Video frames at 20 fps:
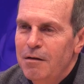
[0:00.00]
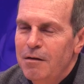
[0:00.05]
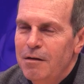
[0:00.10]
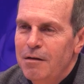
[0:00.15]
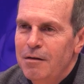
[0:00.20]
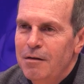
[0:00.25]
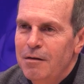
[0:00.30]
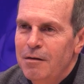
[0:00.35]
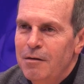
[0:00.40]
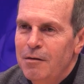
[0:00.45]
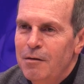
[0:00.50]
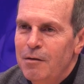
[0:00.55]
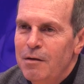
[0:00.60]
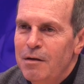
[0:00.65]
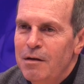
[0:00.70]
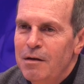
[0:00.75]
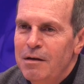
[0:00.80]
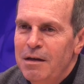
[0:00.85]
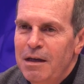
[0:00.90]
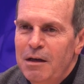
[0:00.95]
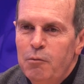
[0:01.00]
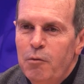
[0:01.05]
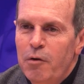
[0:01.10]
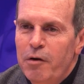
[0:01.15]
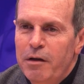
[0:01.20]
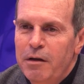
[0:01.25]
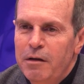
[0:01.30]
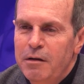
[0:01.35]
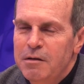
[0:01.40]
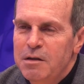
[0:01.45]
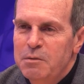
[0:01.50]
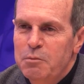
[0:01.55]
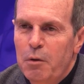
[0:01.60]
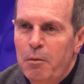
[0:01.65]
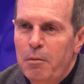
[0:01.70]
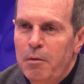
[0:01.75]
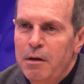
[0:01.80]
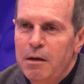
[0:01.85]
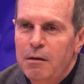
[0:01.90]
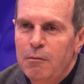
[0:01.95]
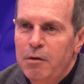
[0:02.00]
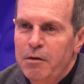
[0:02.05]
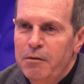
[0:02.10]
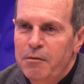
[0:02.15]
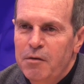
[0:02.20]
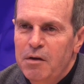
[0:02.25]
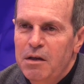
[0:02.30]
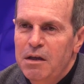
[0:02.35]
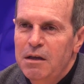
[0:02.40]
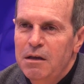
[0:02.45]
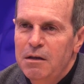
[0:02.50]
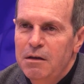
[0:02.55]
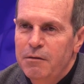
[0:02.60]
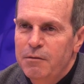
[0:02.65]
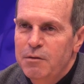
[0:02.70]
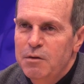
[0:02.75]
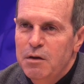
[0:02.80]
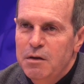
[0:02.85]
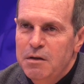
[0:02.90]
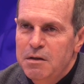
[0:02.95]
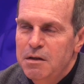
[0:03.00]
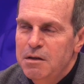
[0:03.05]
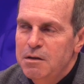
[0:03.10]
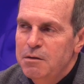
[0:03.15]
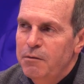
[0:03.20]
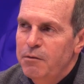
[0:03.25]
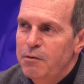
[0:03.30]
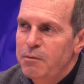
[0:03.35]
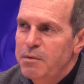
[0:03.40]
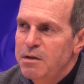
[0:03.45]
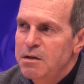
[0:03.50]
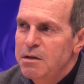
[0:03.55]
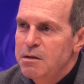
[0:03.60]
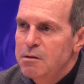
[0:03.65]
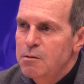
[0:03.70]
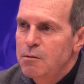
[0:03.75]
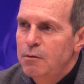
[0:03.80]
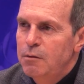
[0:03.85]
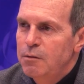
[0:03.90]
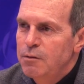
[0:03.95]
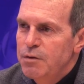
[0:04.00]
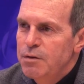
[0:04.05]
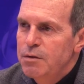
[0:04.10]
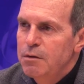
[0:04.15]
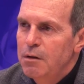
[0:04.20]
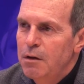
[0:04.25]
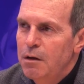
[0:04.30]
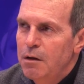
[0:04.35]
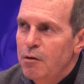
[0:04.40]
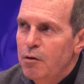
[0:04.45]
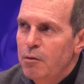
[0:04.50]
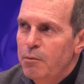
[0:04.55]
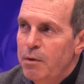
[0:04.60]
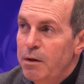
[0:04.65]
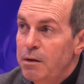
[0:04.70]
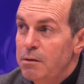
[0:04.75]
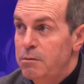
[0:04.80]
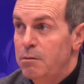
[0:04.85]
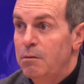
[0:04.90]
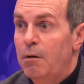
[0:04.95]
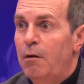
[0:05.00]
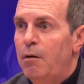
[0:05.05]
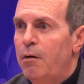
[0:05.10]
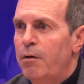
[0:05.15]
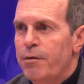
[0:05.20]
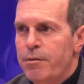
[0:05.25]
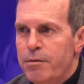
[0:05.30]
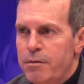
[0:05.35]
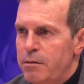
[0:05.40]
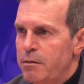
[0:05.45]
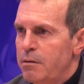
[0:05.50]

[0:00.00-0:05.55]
Networking is probably one of the key of success of the business schools compared to other